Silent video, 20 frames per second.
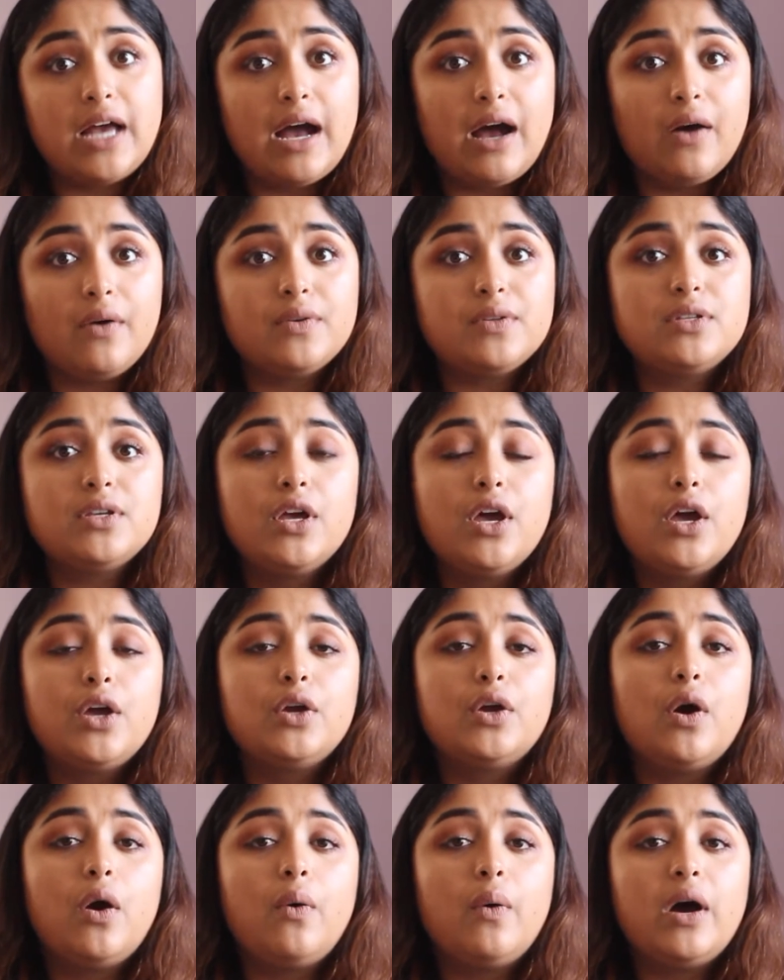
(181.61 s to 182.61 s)
house,
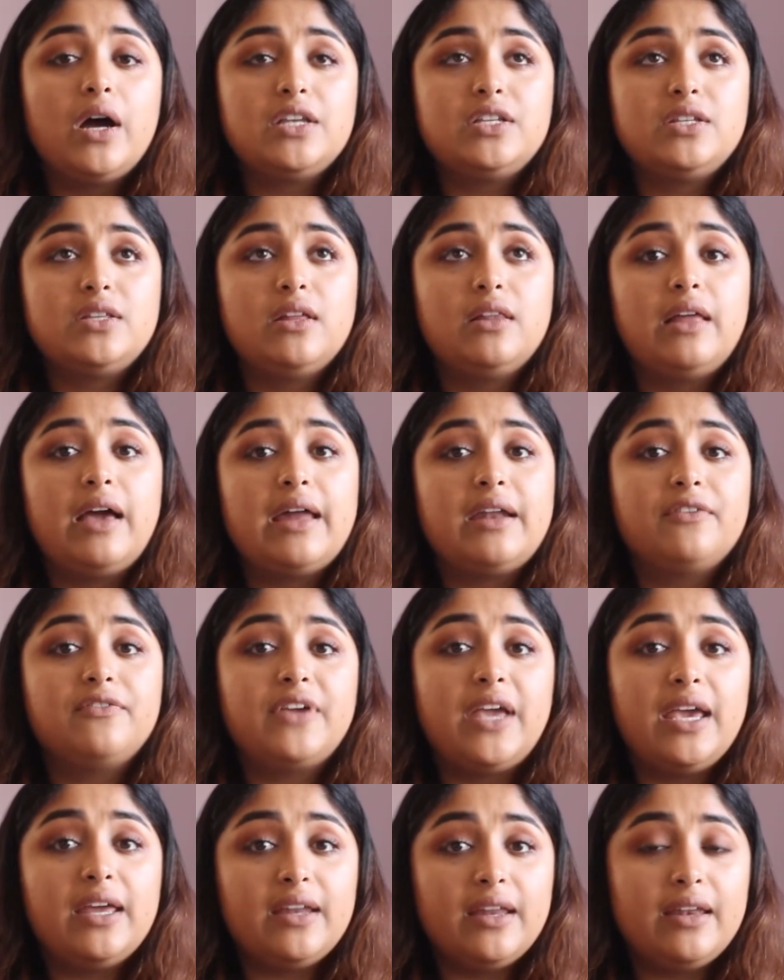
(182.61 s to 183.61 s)
go unto the land of
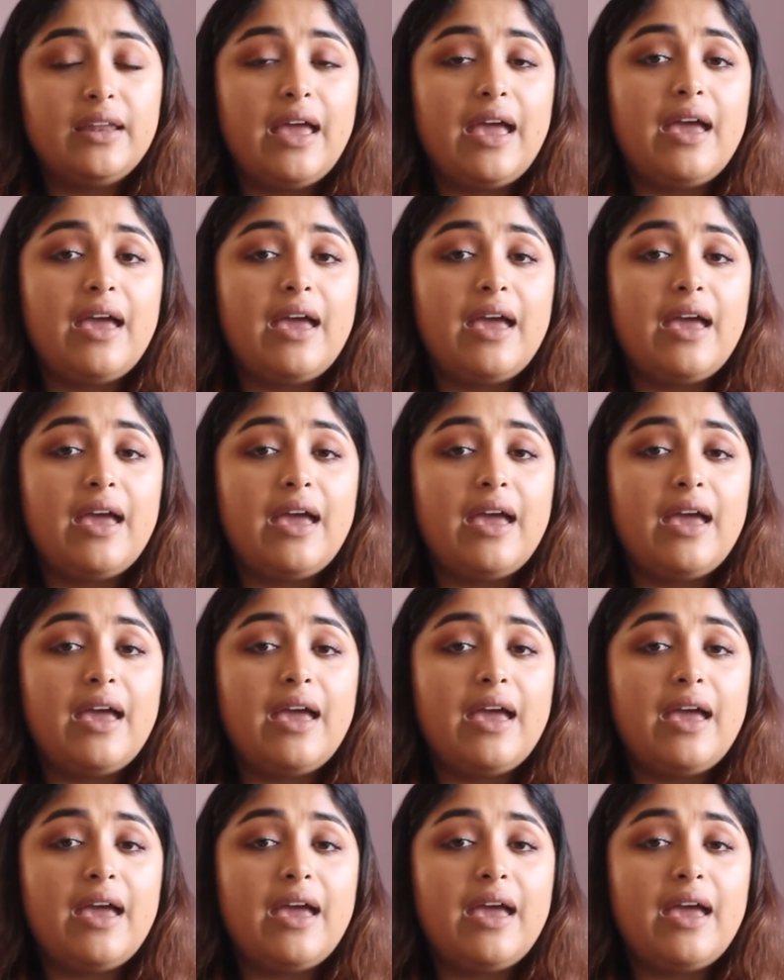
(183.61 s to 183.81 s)
Canaan,